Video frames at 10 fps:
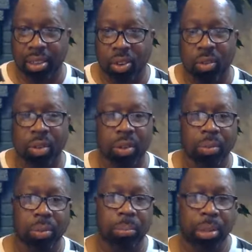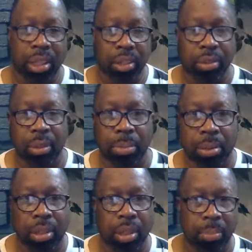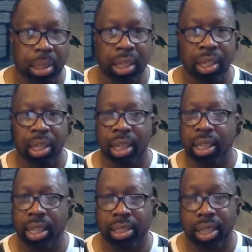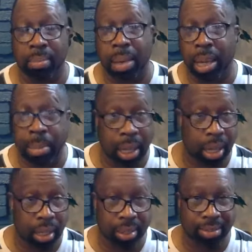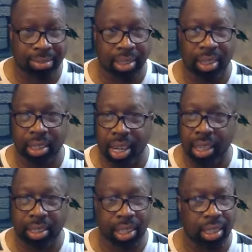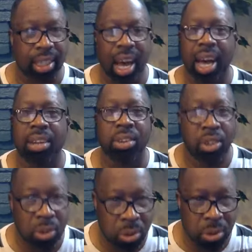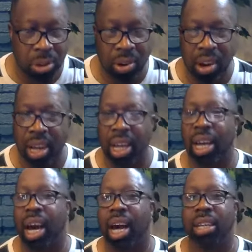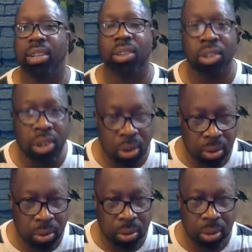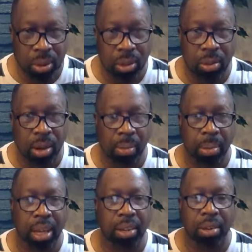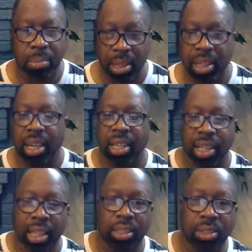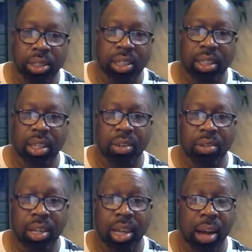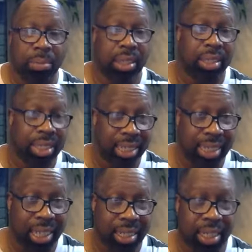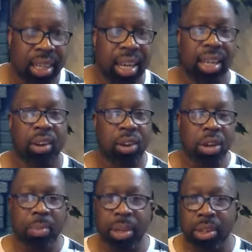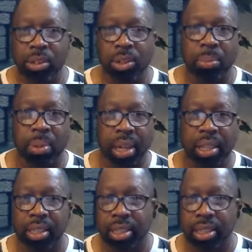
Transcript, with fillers: Or will you believe the report of men that say maybe? God says, I know who you are. I know who I made you to be. That's who you should go with. I'm just suggesting. Now go to my YouTube page.